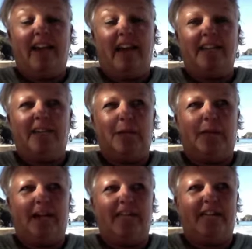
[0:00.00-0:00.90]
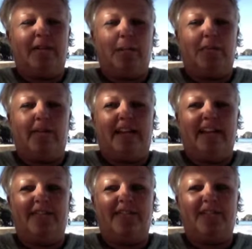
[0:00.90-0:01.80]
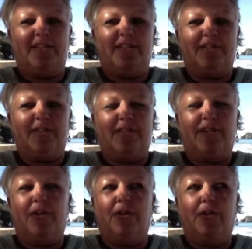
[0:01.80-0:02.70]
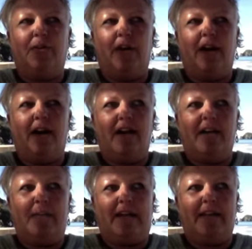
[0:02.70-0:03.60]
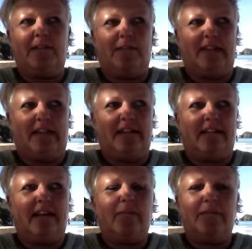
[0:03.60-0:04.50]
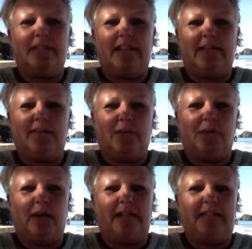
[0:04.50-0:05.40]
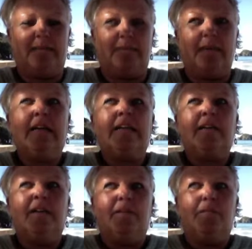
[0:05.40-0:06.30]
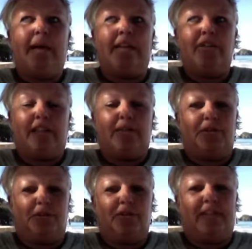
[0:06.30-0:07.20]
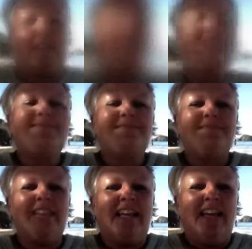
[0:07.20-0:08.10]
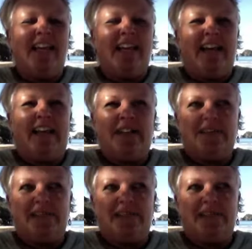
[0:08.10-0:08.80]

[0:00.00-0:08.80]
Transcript: ended up having number 11. So I began to think that I was in for quite some magic journey. I left